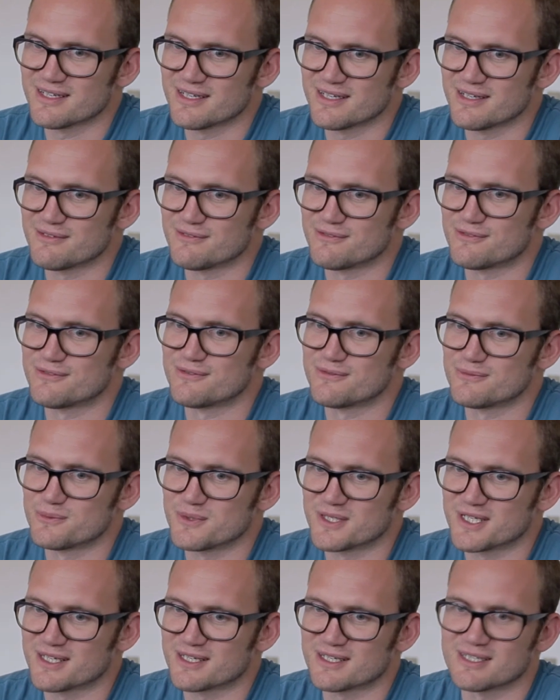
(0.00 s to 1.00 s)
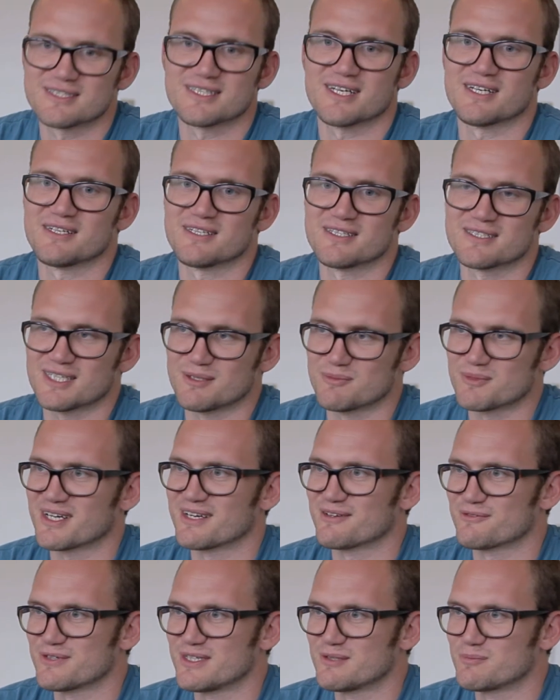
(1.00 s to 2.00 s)
if we get the same
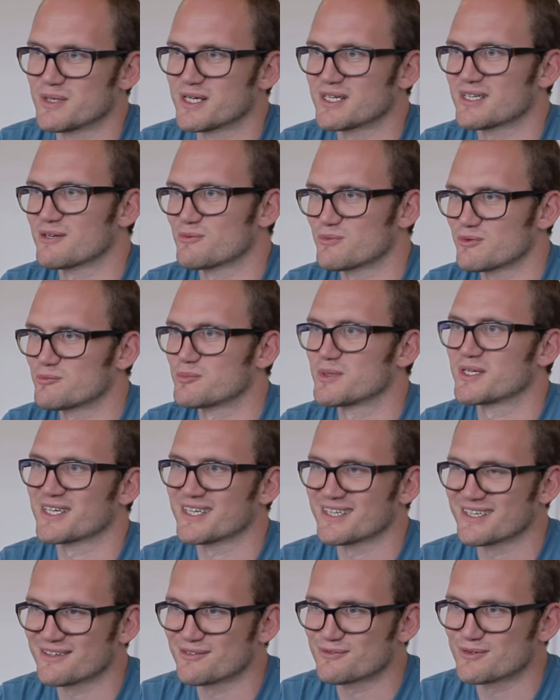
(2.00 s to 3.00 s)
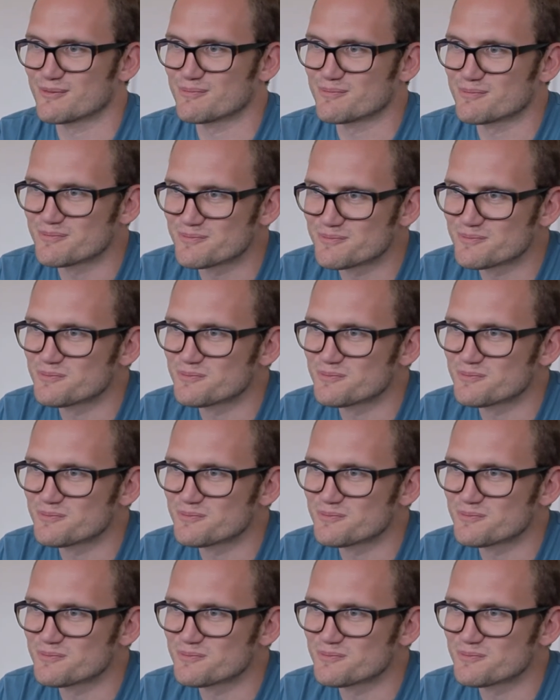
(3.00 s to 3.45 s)
kind of feedback that we've been getting from